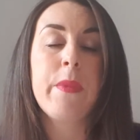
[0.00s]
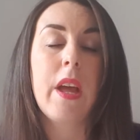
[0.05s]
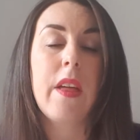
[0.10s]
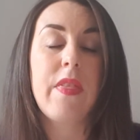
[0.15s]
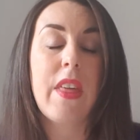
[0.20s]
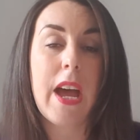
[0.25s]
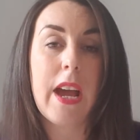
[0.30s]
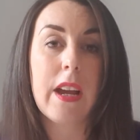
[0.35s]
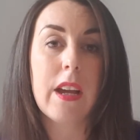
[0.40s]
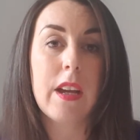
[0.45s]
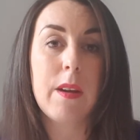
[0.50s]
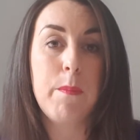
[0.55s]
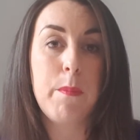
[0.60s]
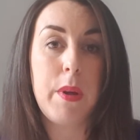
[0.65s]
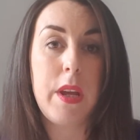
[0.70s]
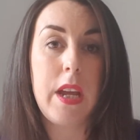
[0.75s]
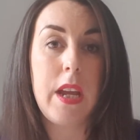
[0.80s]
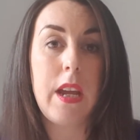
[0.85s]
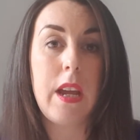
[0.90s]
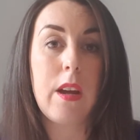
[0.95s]
That can
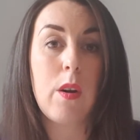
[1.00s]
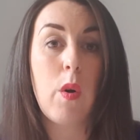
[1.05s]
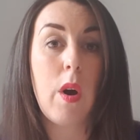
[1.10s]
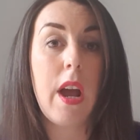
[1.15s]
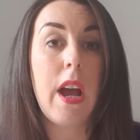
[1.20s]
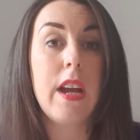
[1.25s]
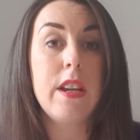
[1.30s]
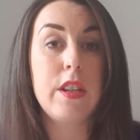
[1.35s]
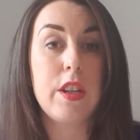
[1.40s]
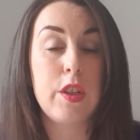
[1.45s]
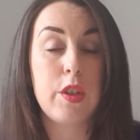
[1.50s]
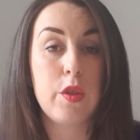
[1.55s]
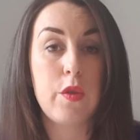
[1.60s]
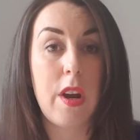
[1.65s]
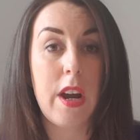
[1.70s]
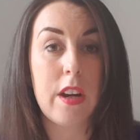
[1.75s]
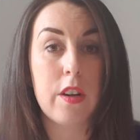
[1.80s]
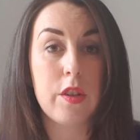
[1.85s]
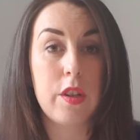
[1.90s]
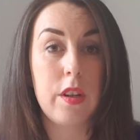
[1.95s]
be quite a
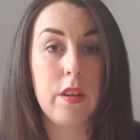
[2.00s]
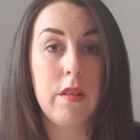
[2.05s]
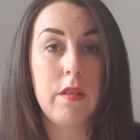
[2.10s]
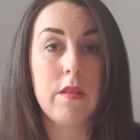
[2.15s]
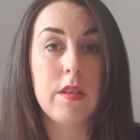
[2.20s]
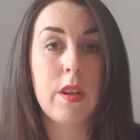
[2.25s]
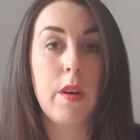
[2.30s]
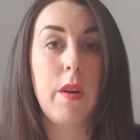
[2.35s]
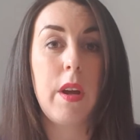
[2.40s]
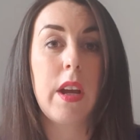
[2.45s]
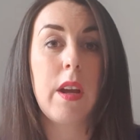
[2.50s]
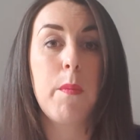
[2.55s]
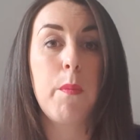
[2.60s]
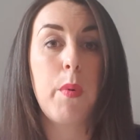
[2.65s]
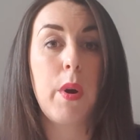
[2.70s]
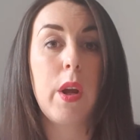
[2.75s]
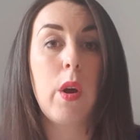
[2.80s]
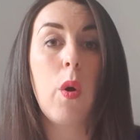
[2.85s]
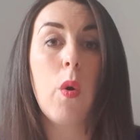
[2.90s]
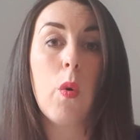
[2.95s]
distraction. So it can
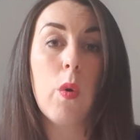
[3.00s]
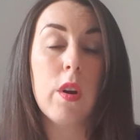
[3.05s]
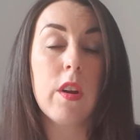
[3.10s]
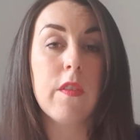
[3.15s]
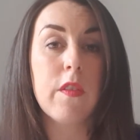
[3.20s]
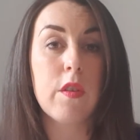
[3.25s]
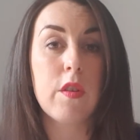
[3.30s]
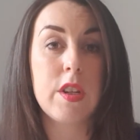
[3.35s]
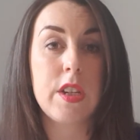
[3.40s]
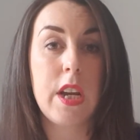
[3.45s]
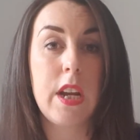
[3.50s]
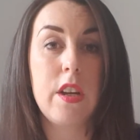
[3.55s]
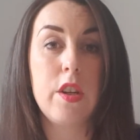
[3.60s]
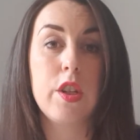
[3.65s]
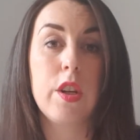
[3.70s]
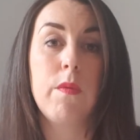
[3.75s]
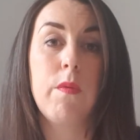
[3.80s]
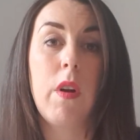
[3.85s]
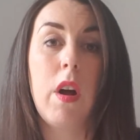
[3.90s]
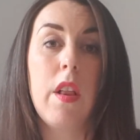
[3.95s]
bring all of your
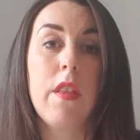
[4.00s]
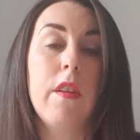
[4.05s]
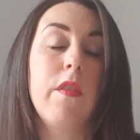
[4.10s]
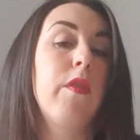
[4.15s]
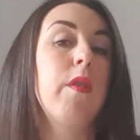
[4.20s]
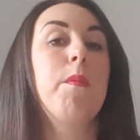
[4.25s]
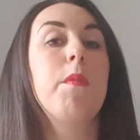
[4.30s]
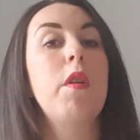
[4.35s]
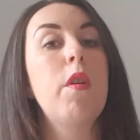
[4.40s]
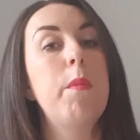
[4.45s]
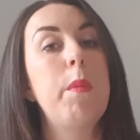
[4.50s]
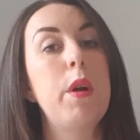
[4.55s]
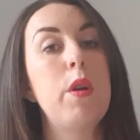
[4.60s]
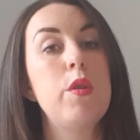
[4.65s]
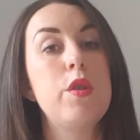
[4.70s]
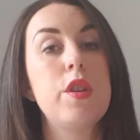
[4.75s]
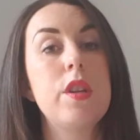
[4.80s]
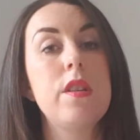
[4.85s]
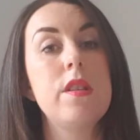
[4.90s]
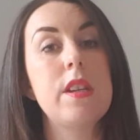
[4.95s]
attention rather from your
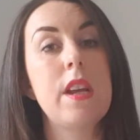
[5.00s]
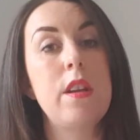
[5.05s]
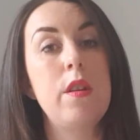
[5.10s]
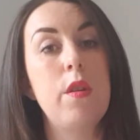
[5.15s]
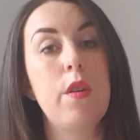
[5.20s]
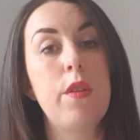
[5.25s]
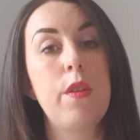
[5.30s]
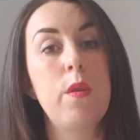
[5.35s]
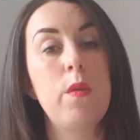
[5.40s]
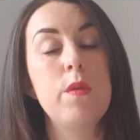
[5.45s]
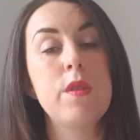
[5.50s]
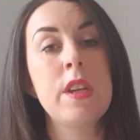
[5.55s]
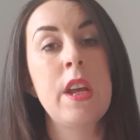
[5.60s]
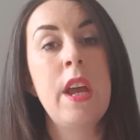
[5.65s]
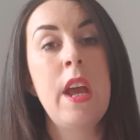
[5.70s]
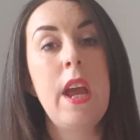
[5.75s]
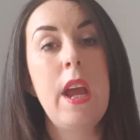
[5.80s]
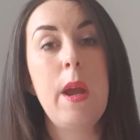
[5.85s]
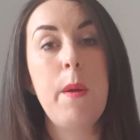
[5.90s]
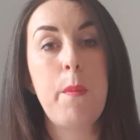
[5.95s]
emotions and your thoughts.
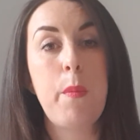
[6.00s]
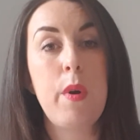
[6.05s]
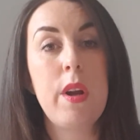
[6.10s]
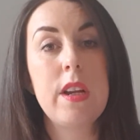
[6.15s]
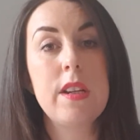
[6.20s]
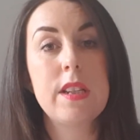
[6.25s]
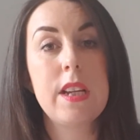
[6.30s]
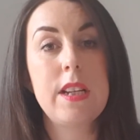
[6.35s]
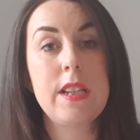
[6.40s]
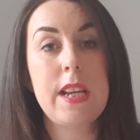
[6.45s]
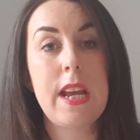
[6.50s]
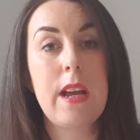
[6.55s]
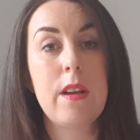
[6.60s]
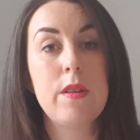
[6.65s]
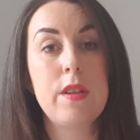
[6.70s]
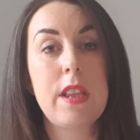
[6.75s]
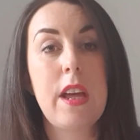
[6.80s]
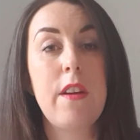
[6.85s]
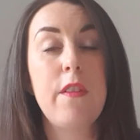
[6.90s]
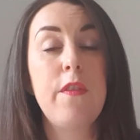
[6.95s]
It brings it down
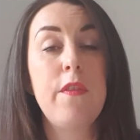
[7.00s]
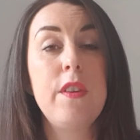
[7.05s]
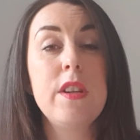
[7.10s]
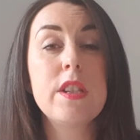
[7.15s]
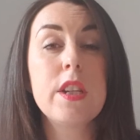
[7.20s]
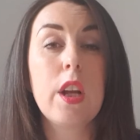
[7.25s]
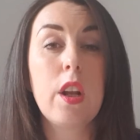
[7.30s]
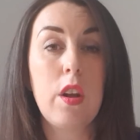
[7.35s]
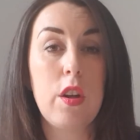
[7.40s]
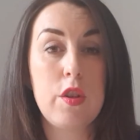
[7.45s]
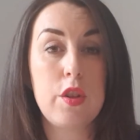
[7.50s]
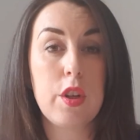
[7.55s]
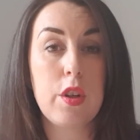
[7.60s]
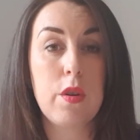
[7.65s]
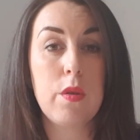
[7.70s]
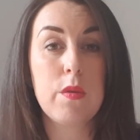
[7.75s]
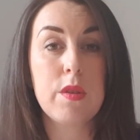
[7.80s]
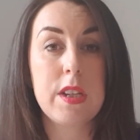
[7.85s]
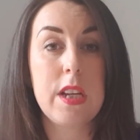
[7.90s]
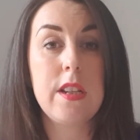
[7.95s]
to that
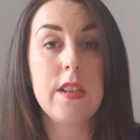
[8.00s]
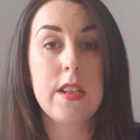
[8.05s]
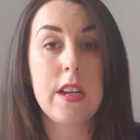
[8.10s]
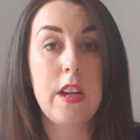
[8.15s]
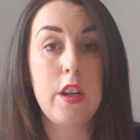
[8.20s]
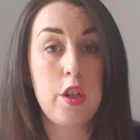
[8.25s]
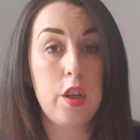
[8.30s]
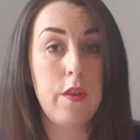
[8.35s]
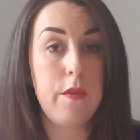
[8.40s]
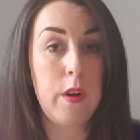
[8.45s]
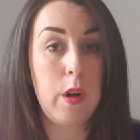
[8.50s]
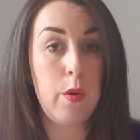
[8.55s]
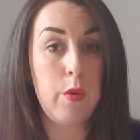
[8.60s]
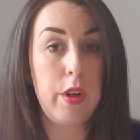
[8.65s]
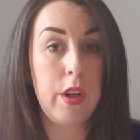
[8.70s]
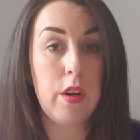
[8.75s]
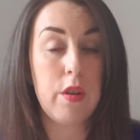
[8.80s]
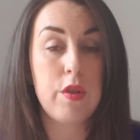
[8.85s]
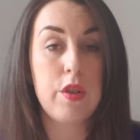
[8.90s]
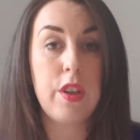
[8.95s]
physiological sensation of
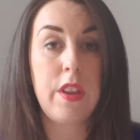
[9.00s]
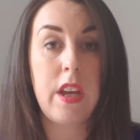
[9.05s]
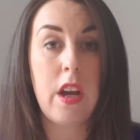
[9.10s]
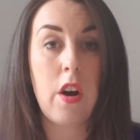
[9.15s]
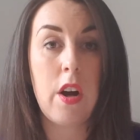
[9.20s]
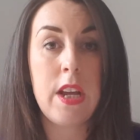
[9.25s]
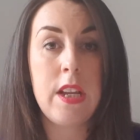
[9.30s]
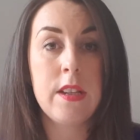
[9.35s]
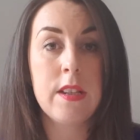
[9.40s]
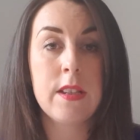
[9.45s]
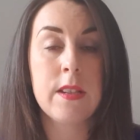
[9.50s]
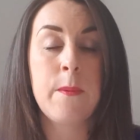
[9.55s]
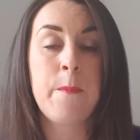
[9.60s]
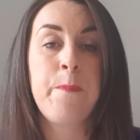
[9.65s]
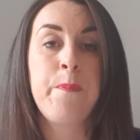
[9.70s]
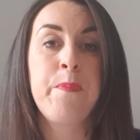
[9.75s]
holding onto the ice.